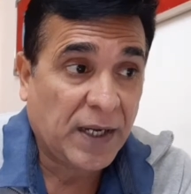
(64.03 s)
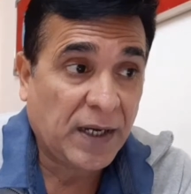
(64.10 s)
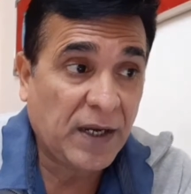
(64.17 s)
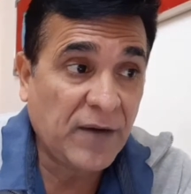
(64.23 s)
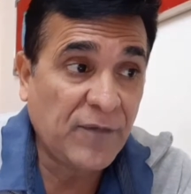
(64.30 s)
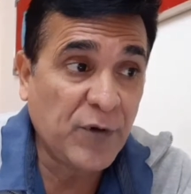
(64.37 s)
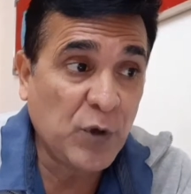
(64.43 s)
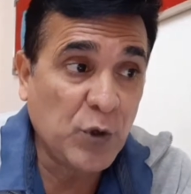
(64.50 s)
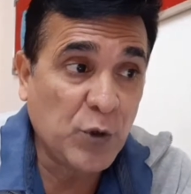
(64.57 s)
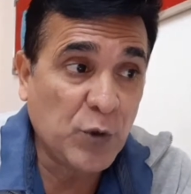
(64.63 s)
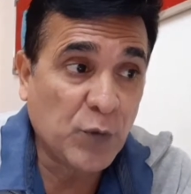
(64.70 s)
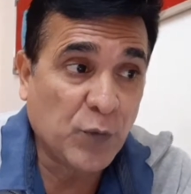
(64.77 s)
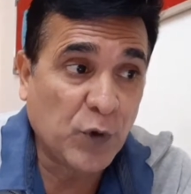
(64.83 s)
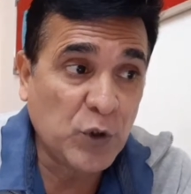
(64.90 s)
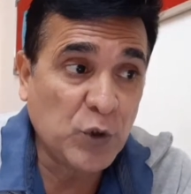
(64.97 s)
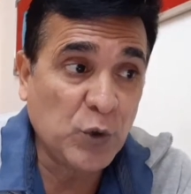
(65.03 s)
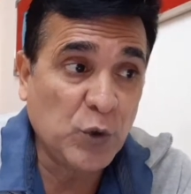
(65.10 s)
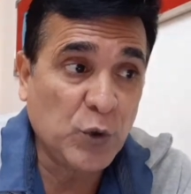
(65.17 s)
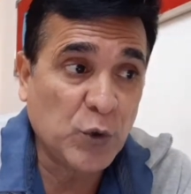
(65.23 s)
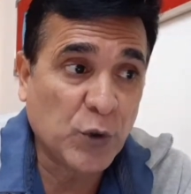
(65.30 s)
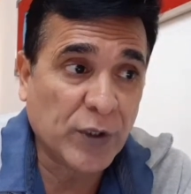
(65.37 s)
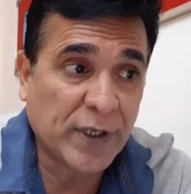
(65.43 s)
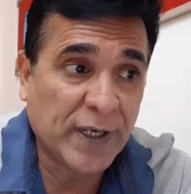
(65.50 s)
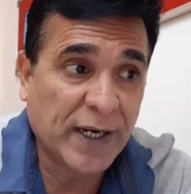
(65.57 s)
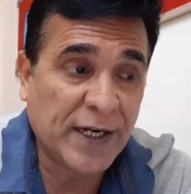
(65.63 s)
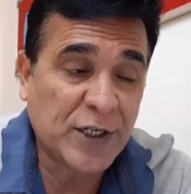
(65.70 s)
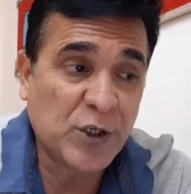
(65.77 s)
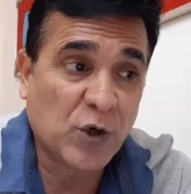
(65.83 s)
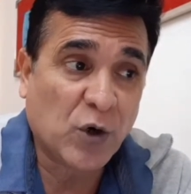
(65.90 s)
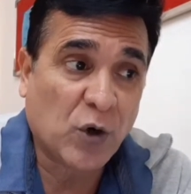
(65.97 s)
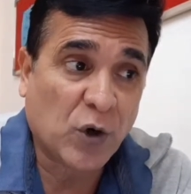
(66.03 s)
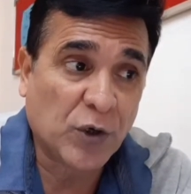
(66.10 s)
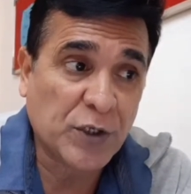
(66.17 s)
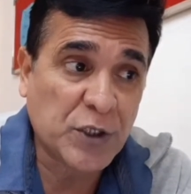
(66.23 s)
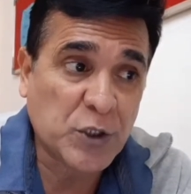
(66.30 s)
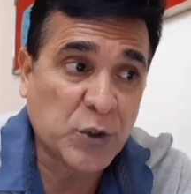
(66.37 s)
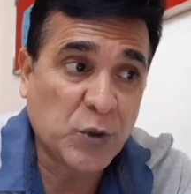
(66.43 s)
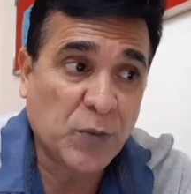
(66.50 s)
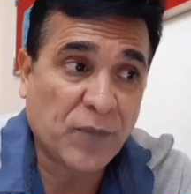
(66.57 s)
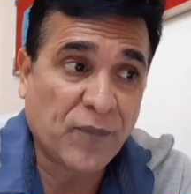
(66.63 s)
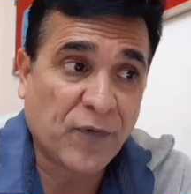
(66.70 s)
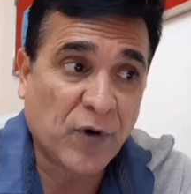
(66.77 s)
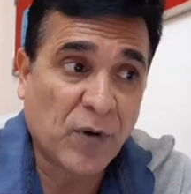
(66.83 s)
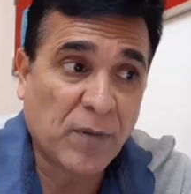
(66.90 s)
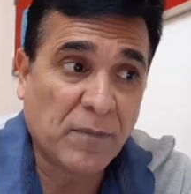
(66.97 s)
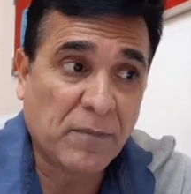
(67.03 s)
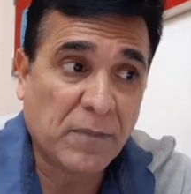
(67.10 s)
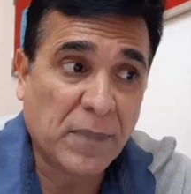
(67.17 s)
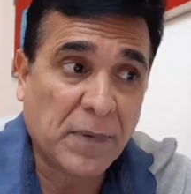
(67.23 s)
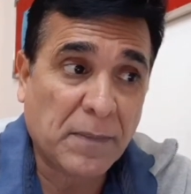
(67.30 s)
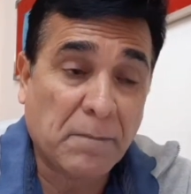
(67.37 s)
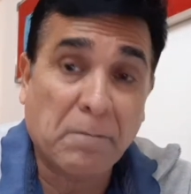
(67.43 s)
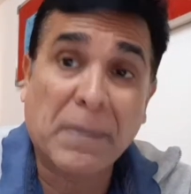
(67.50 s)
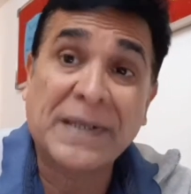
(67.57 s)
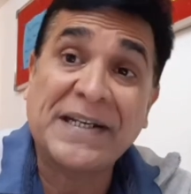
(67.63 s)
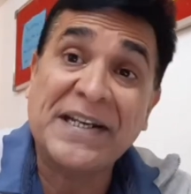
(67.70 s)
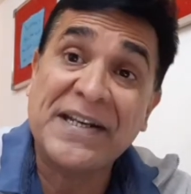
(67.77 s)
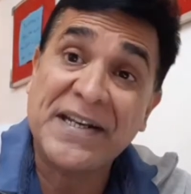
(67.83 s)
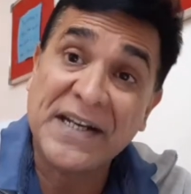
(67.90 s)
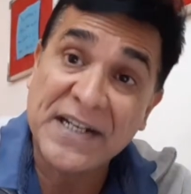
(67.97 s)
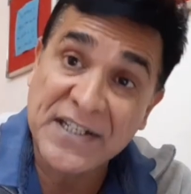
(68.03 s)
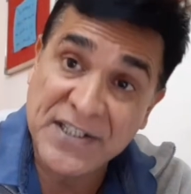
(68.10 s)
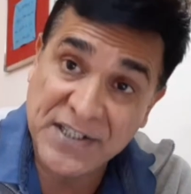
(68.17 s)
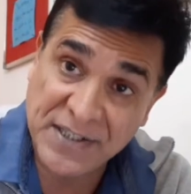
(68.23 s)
if you want to look at your horoscope from material